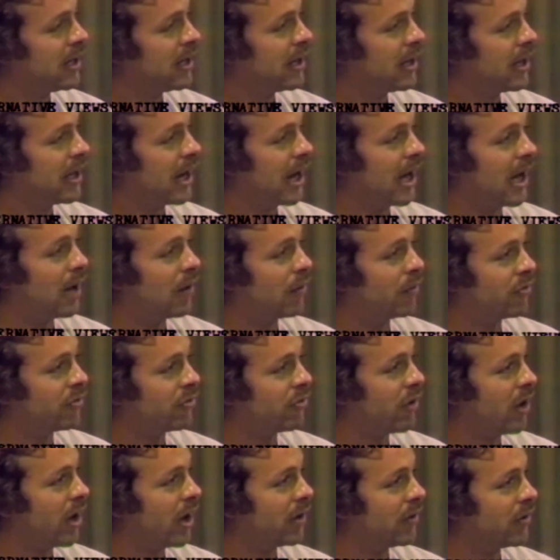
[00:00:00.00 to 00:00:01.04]
And I was
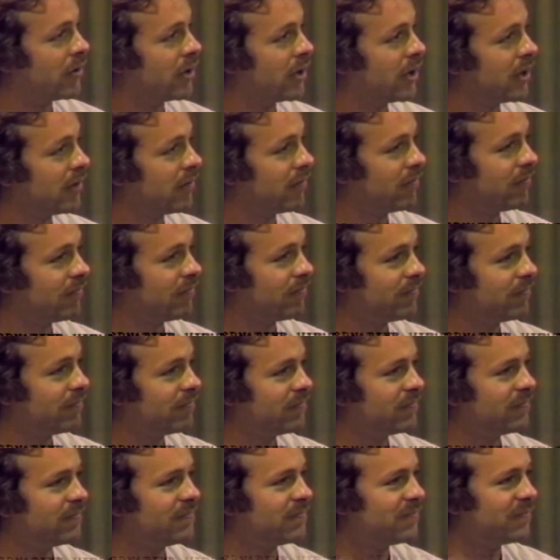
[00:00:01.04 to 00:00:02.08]
trying to get
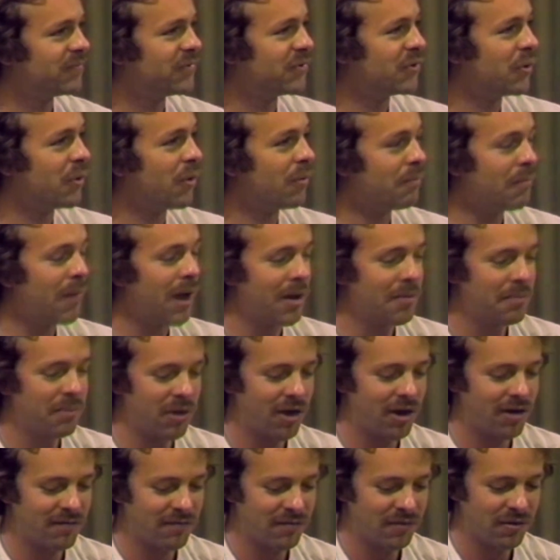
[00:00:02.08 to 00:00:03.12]
through my
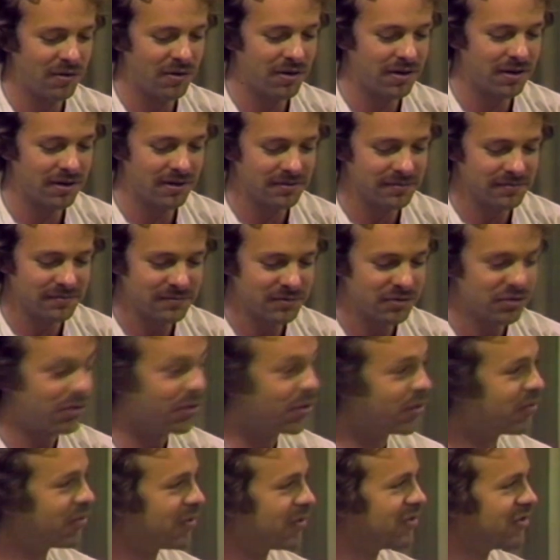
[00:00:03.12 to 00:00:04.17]
part for
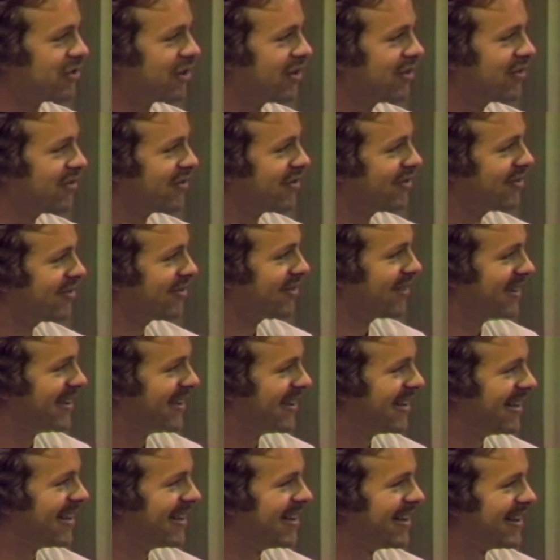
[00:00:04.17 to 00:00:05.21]
truth and justice
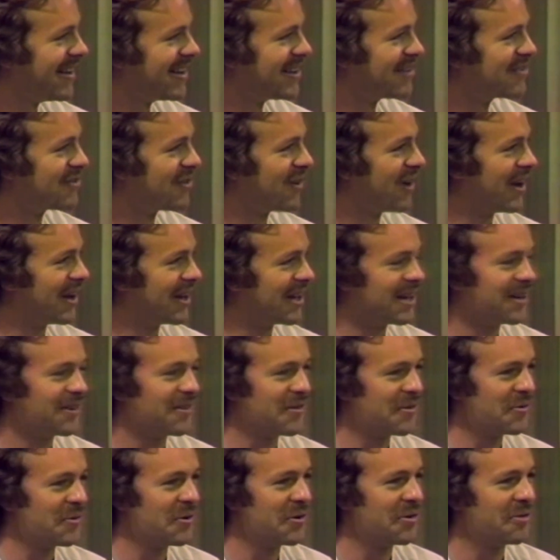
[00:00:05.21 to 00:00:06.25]
and trying to get to
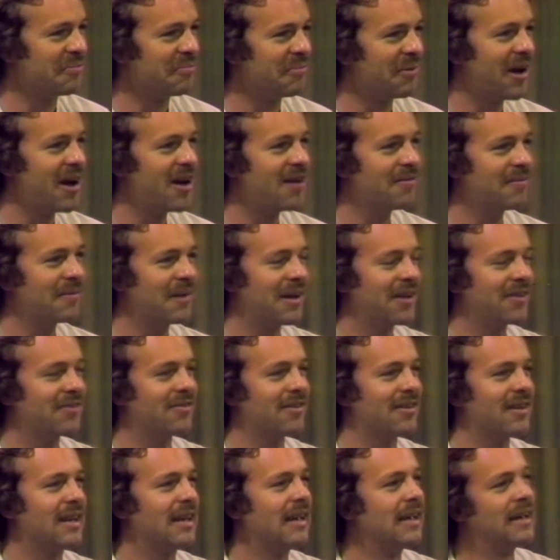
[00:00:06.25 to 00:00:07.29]
the root of the problem. And I
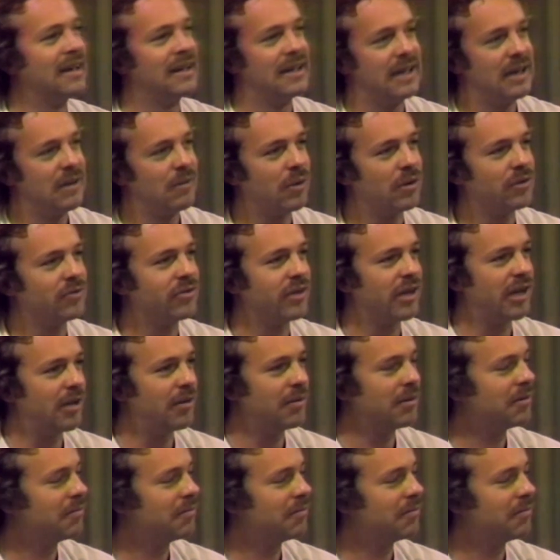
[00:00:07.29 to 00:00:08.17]
said, well, tell me